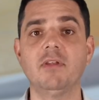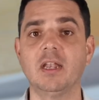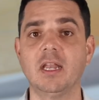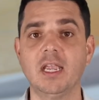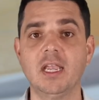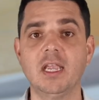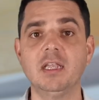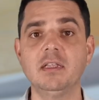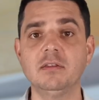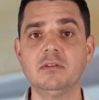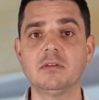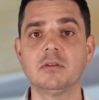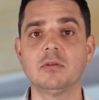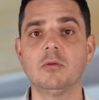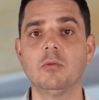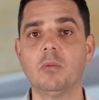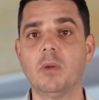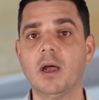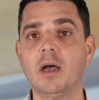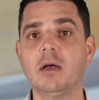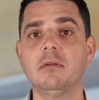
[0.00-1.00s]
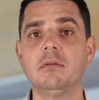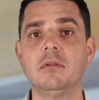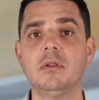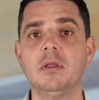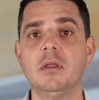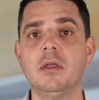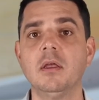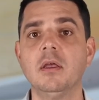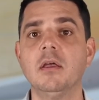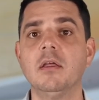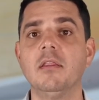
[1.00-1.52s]
is, well,
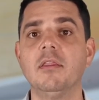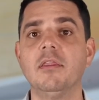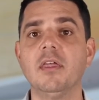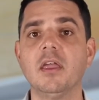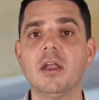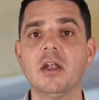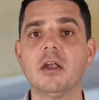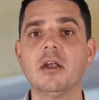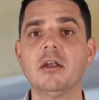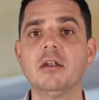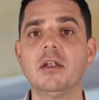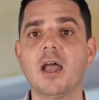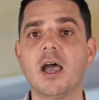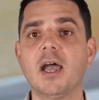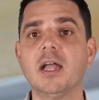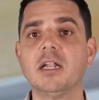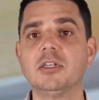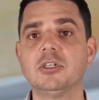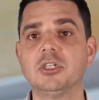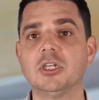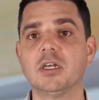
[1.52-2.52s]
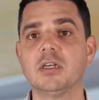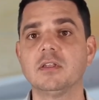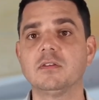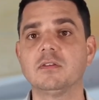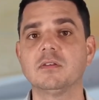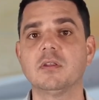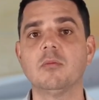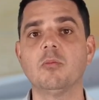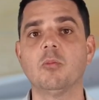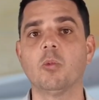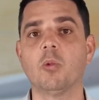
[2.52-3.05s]
they're not just
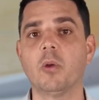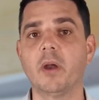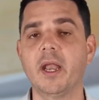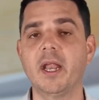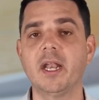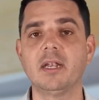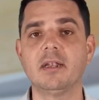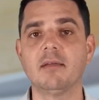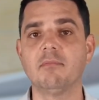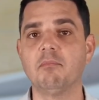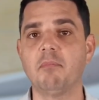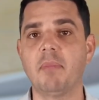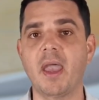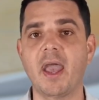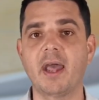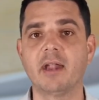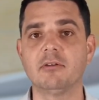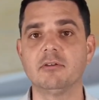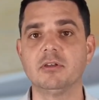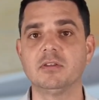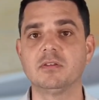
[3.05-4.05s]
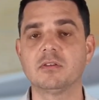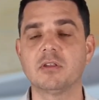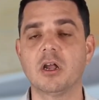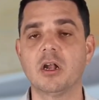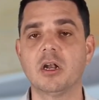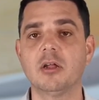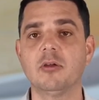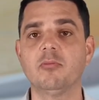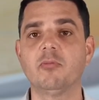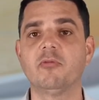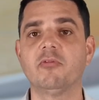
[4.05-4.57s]
some random battery
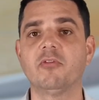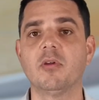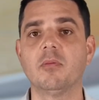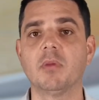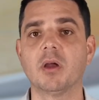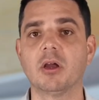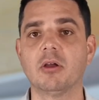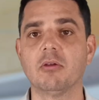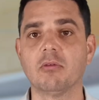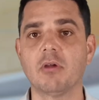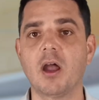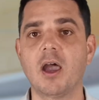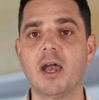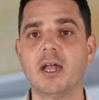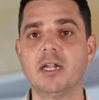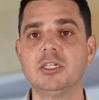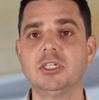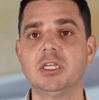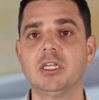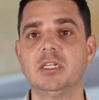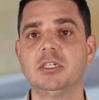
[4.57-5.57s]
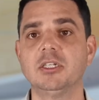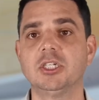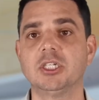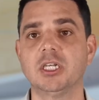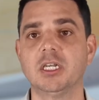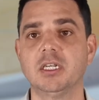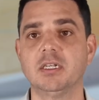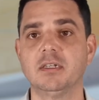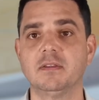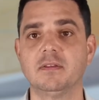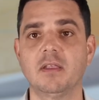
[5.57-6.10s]
startup from a garage in
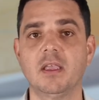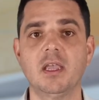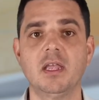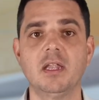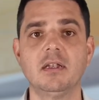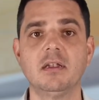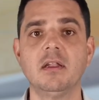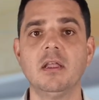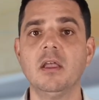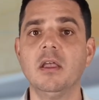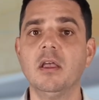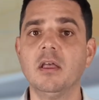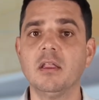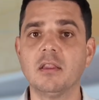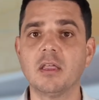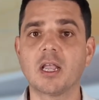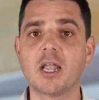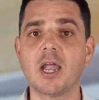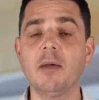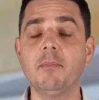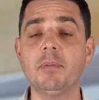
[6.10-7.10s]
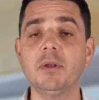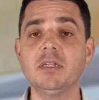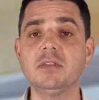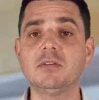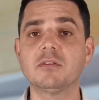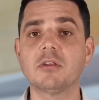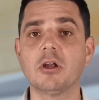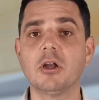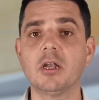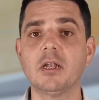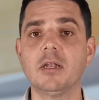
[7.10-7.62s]
Shenzhen. The company
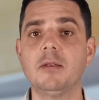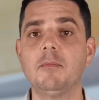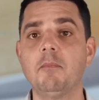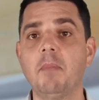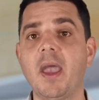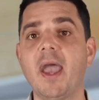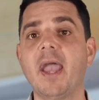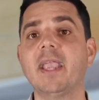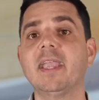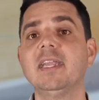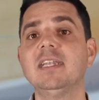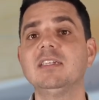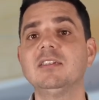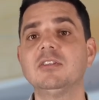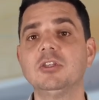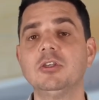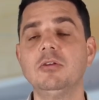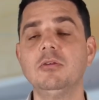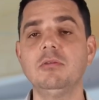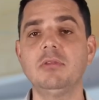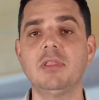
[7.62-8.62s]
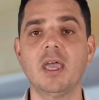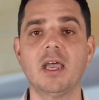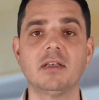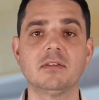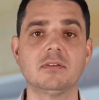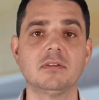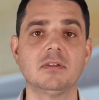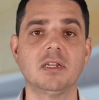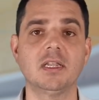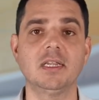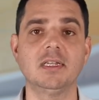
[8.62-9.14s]
started back in
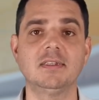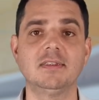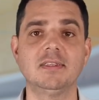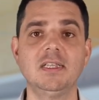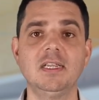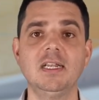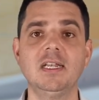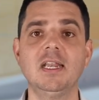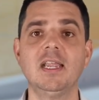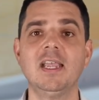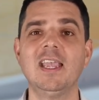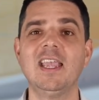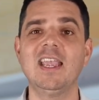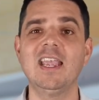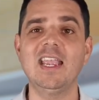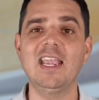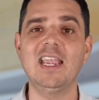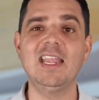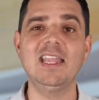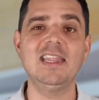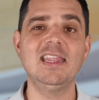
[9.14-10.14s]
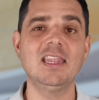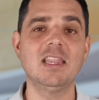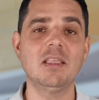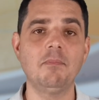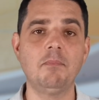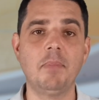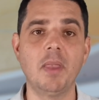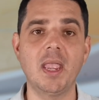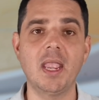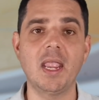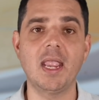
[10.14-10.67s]
2019 in the
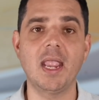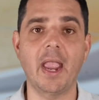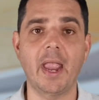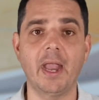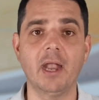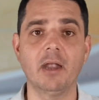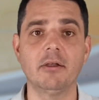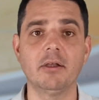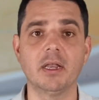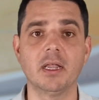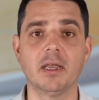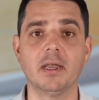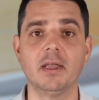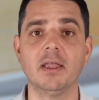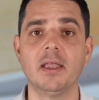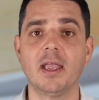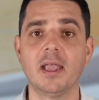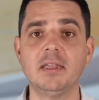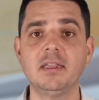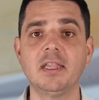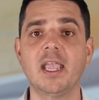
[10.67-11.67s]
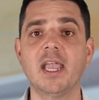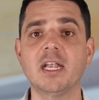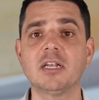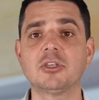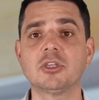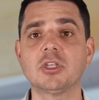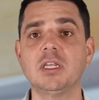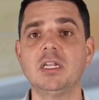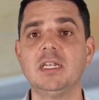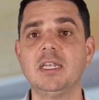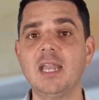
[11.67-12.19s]
Bay Area, and they
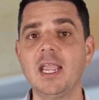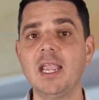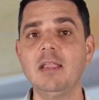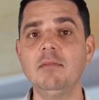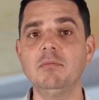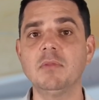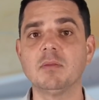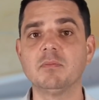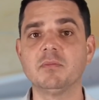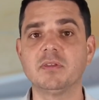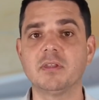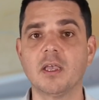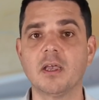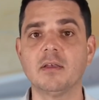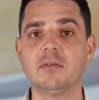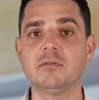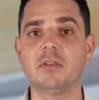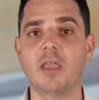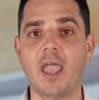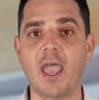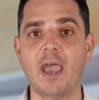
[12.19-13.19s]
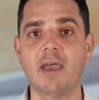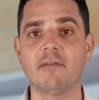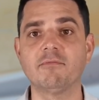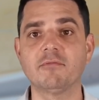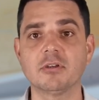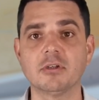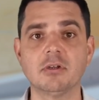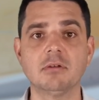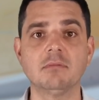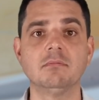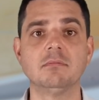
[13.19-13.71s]
actually named themselves
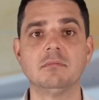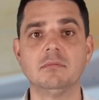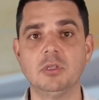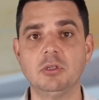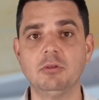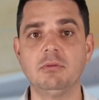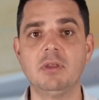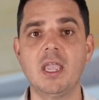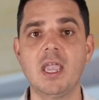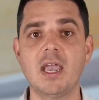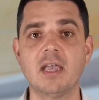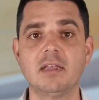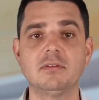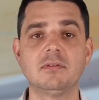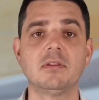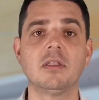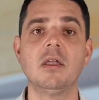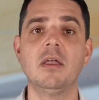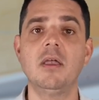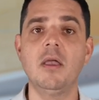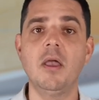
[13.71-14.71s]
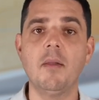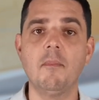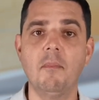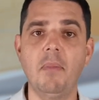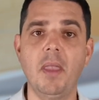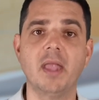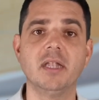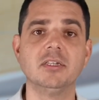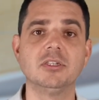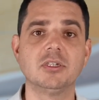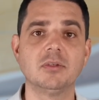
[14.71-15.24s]
after, you guessed,
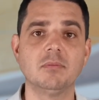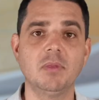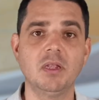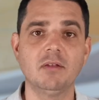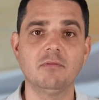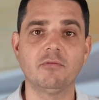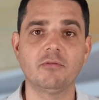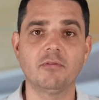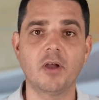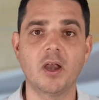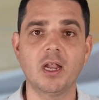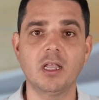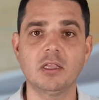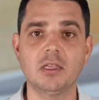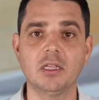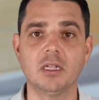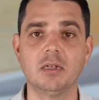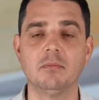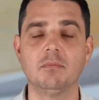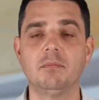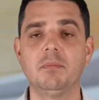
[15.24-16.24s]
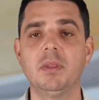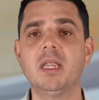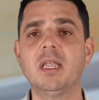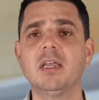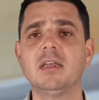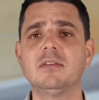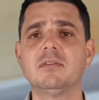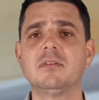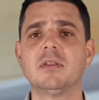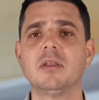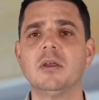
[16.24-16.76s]
Benjamin Franklin,
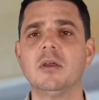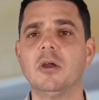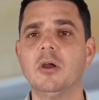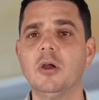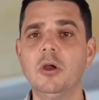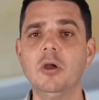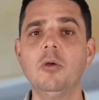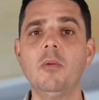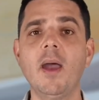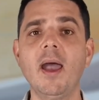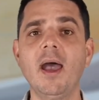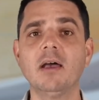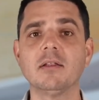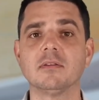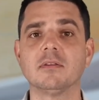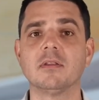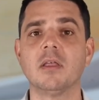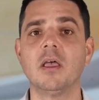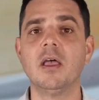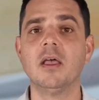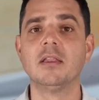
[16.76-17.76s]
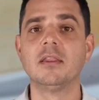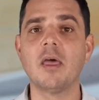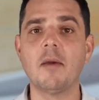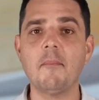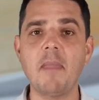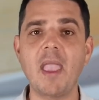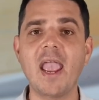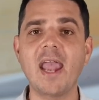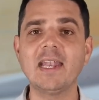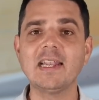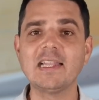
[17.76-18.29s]
because who else? The
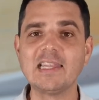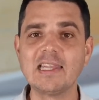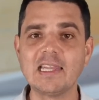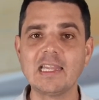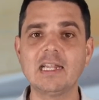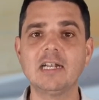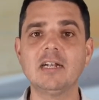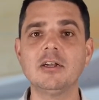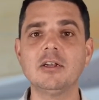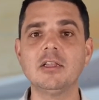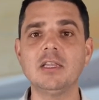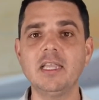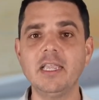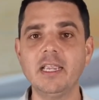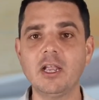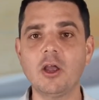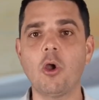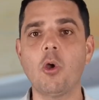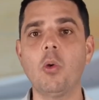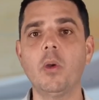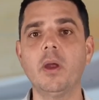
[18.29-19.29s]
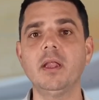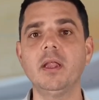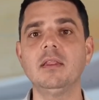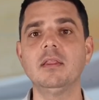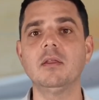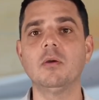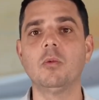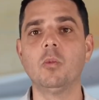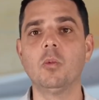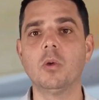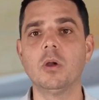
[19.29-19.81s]
man literally
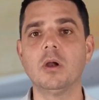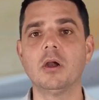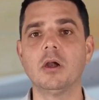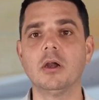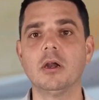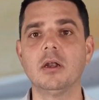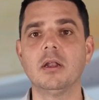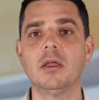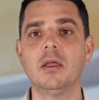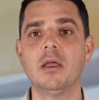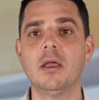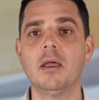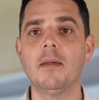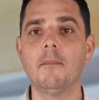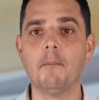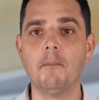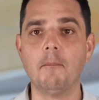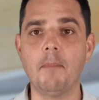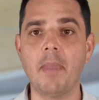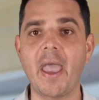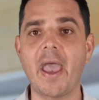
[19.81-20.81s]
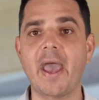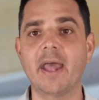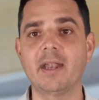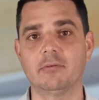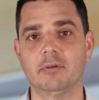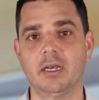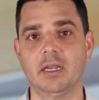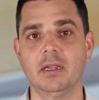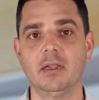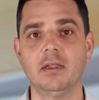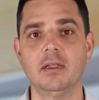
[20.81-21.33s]
coined the word
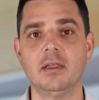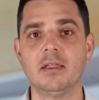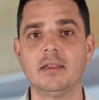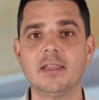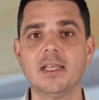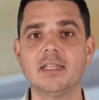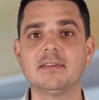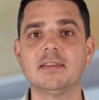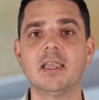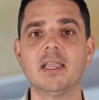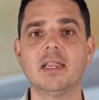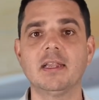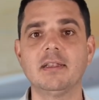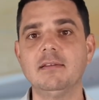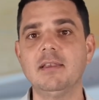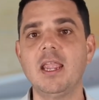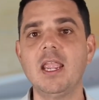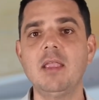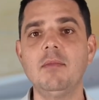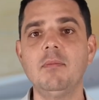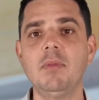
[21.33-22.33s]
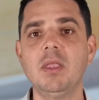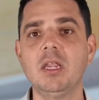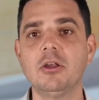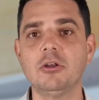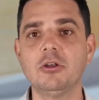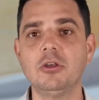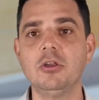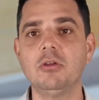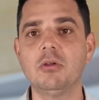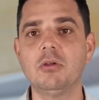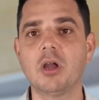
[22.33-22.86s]
battery. That's like naming
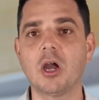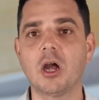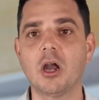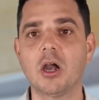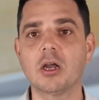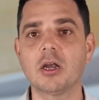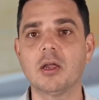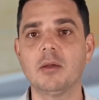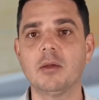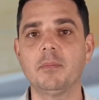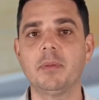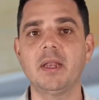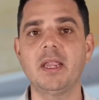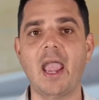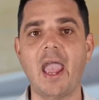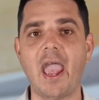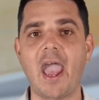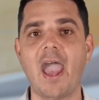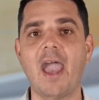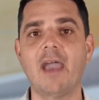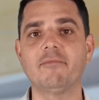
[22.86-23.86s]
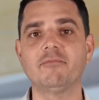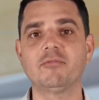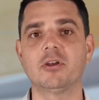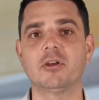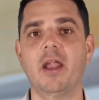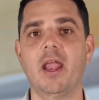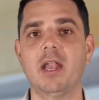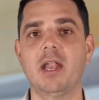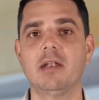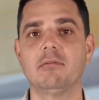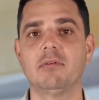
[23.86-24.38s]
your new car company after
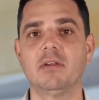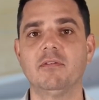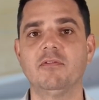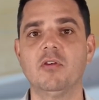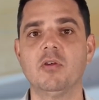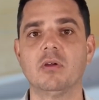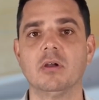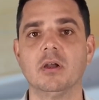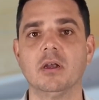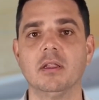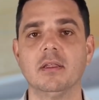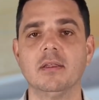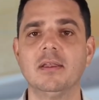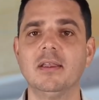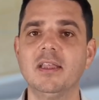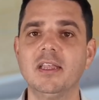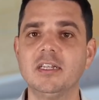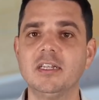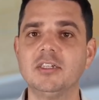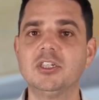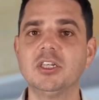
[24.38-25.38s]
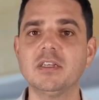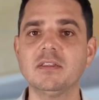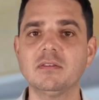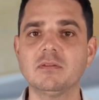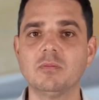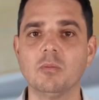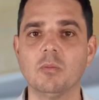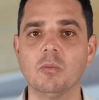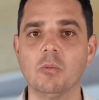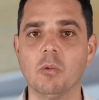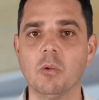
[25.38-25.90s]
Henry Ford. It
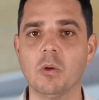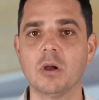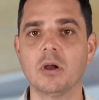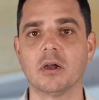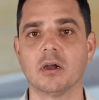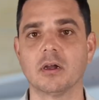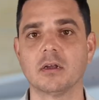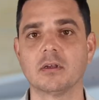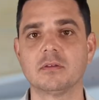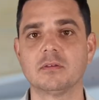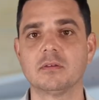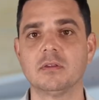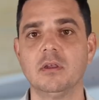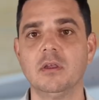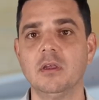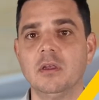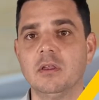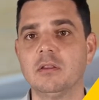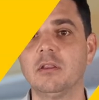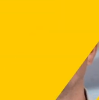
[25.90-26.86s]
just works. The